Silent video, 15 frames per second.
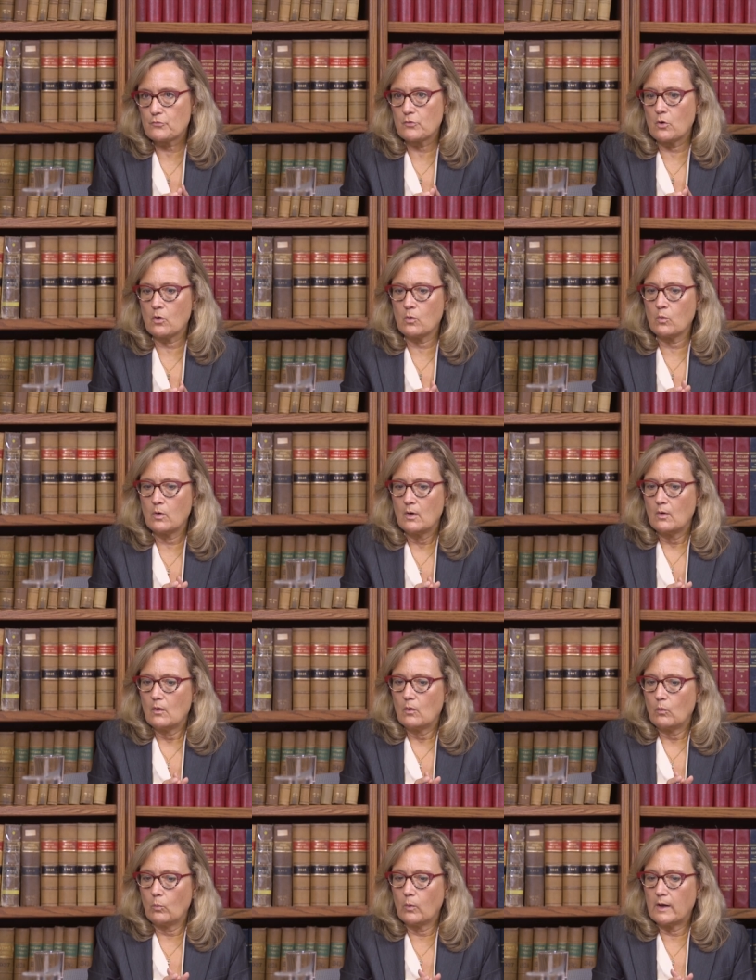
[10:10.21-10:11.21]
So,
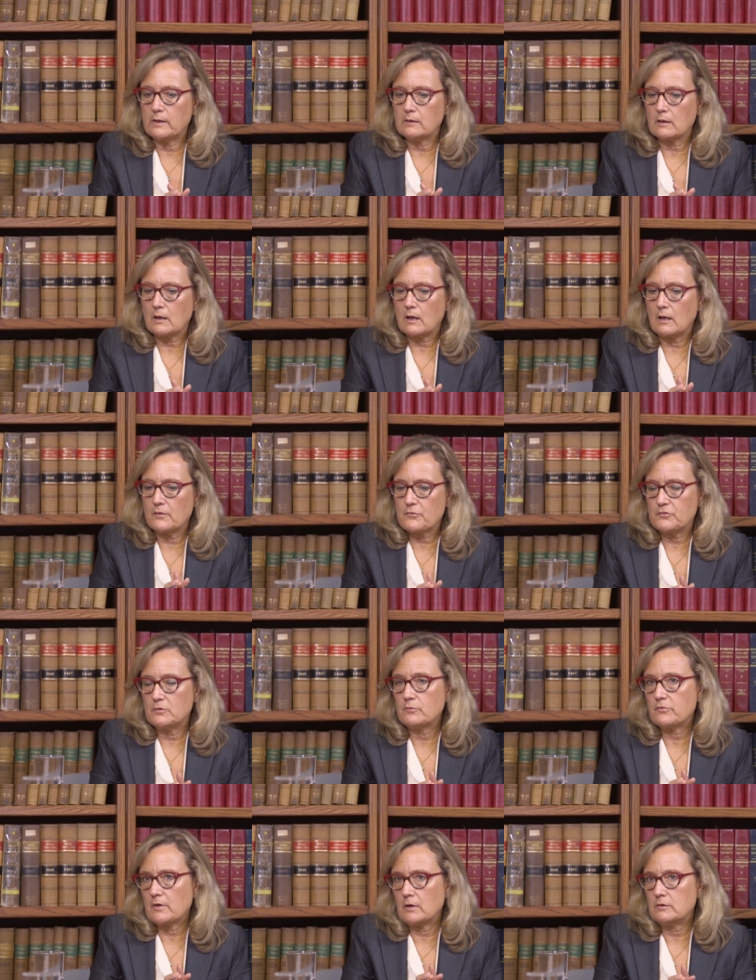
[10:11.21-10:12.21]
what
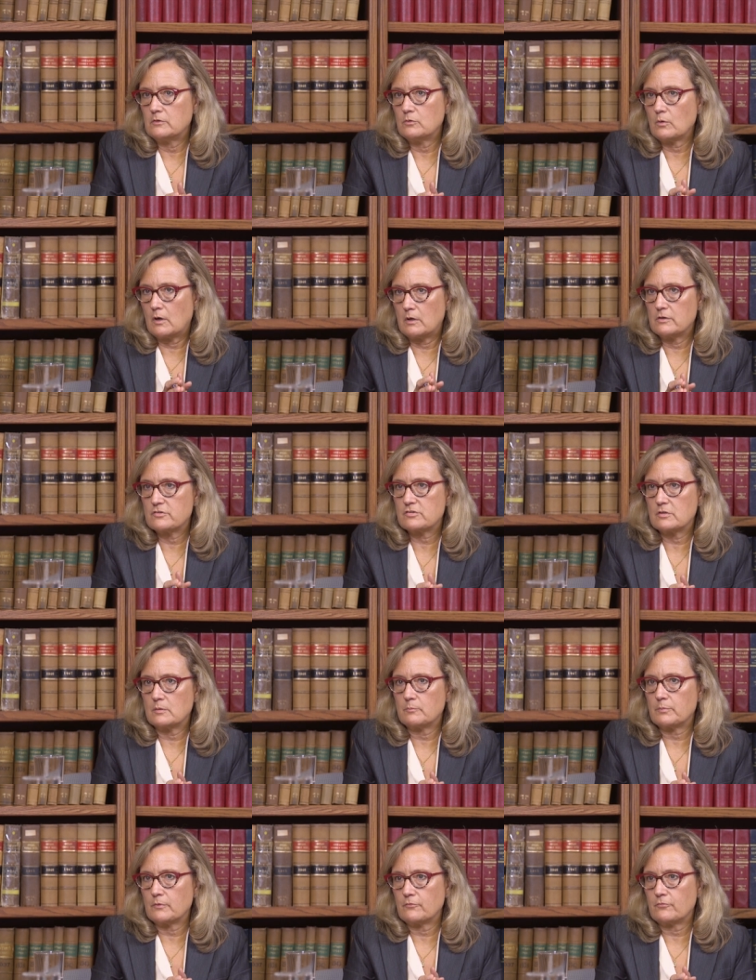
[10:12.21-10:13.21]
constitutes undue
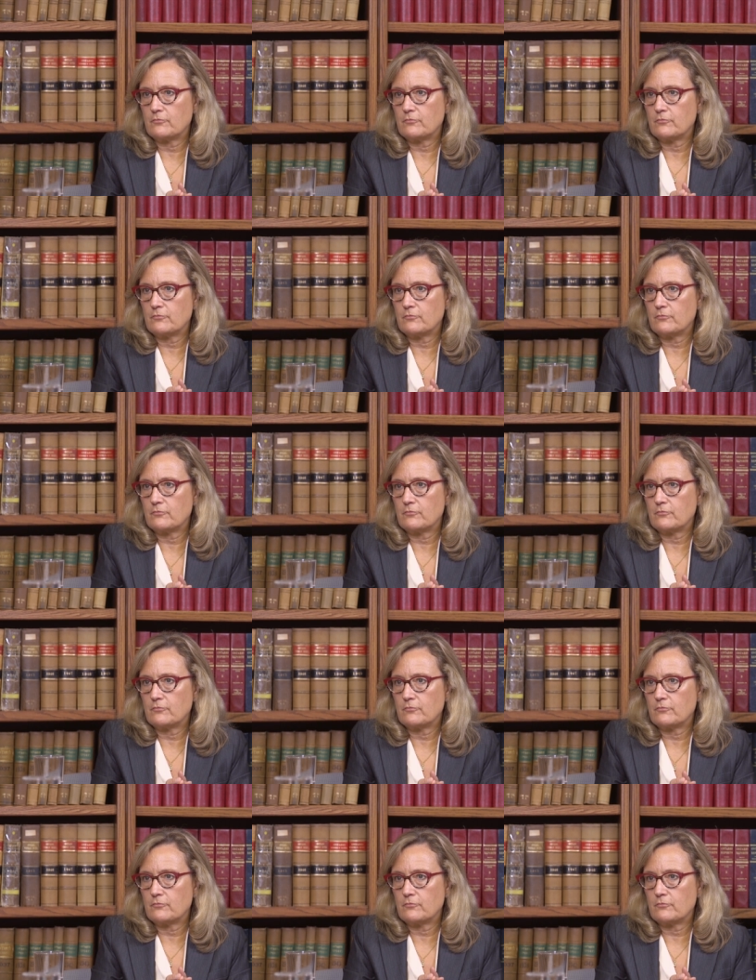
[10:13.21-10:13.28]
hardship